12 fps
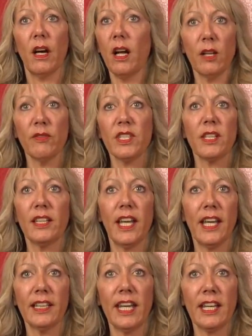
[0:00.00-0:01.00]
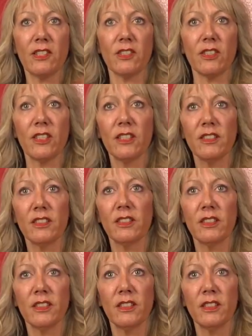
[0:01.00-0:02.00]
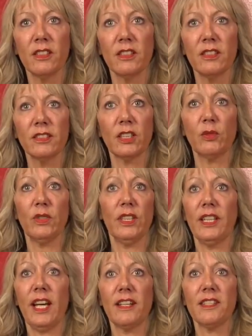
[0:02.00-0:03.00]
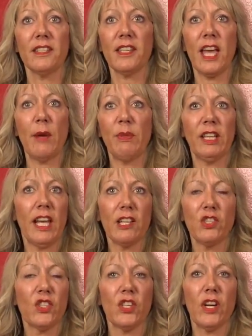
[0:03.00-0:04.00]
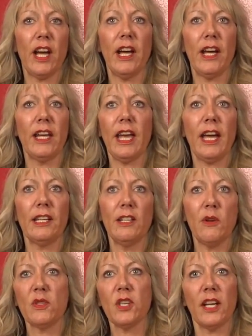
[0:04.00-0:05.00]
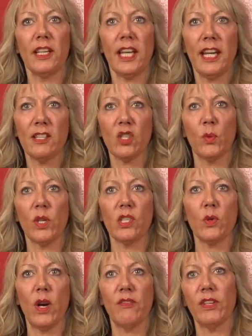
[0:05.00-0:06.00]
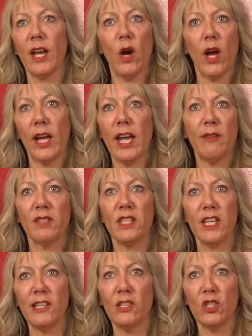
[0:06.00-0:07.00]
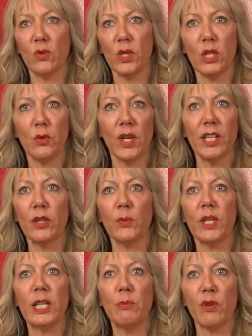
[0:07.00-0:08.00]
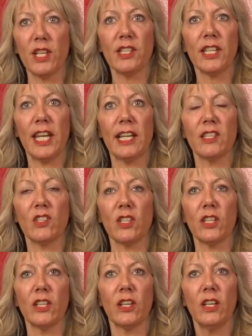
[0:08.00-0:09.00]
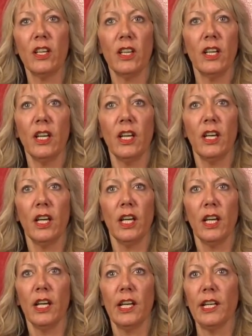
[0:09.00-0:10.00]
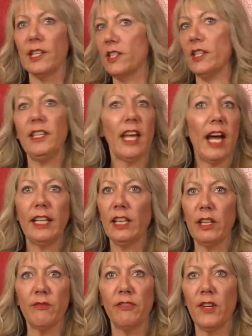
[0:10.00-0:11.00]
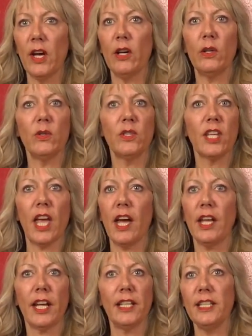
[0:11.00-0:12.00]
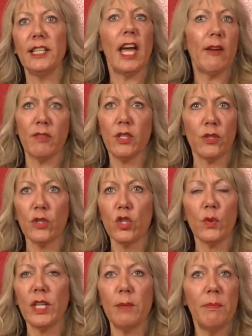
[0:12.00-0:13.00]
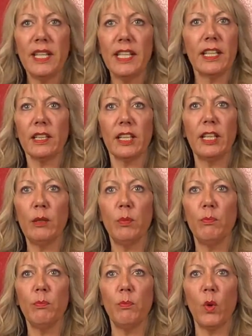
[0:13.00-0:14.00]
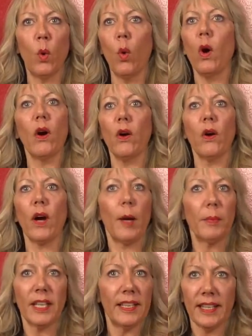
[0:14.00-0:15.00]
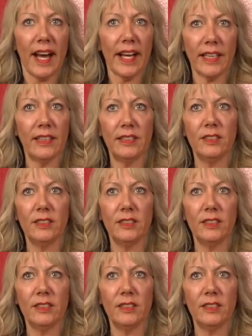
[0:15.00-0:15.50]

all of a sudden I had cancer. It's like, really, how does this happen? Last year I had no sign of cancer whatsoever. Now I have stage 3, grade 3 breast cancer. It's in 9 lymph nodes and I need to have surgery immediately or I'm gonna die.